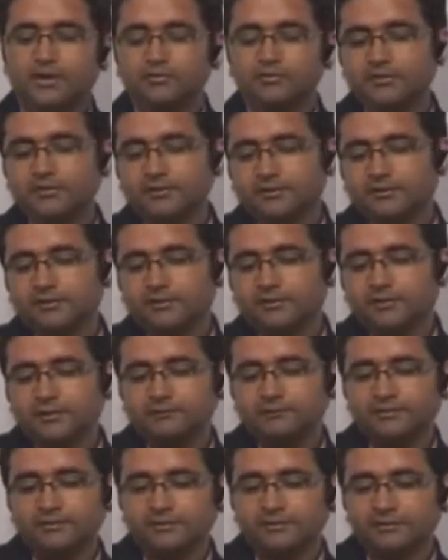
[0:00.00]
Now see,
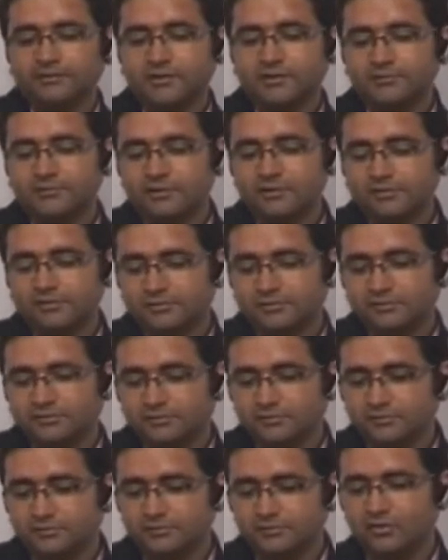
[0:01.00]
if the system is
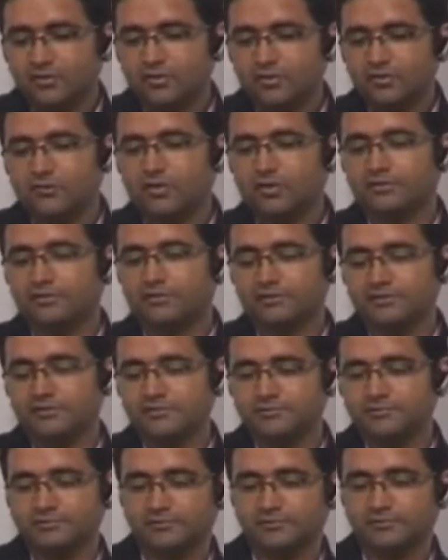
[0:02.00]
not
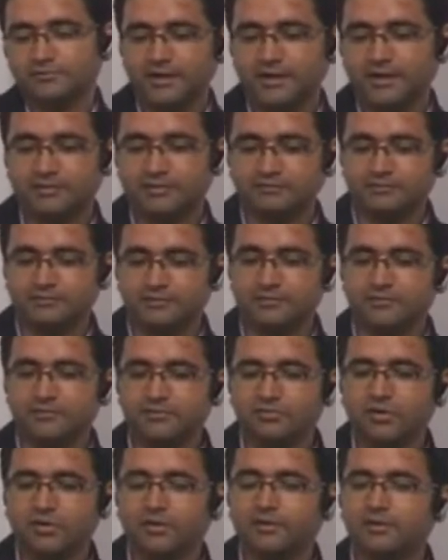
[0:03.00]
causal and system
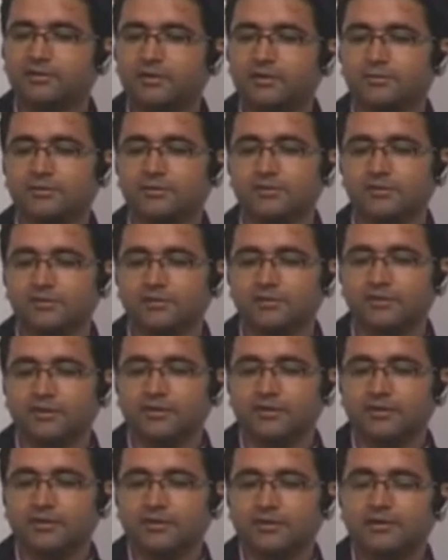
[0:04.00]
is not stable,
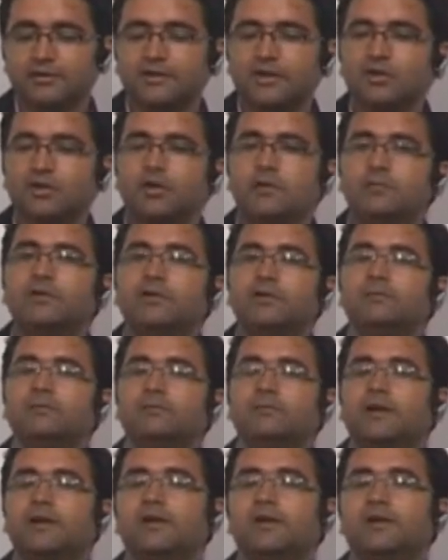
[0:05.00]
it cannot be
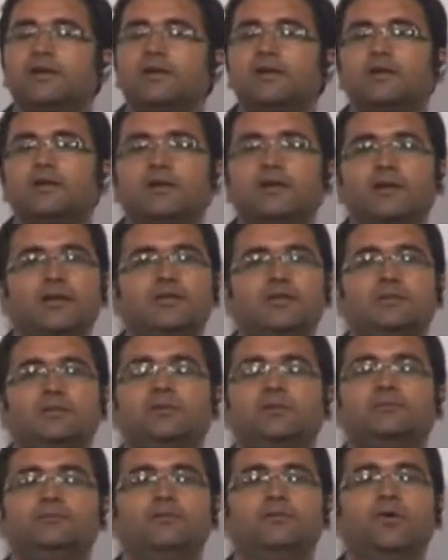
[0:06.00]
practically
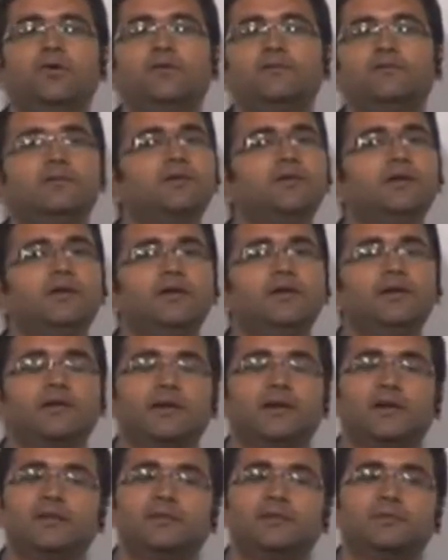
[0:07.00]
realizable or physically
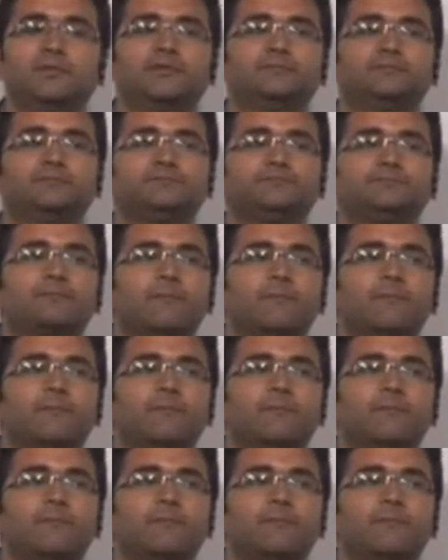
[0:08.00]
realizable,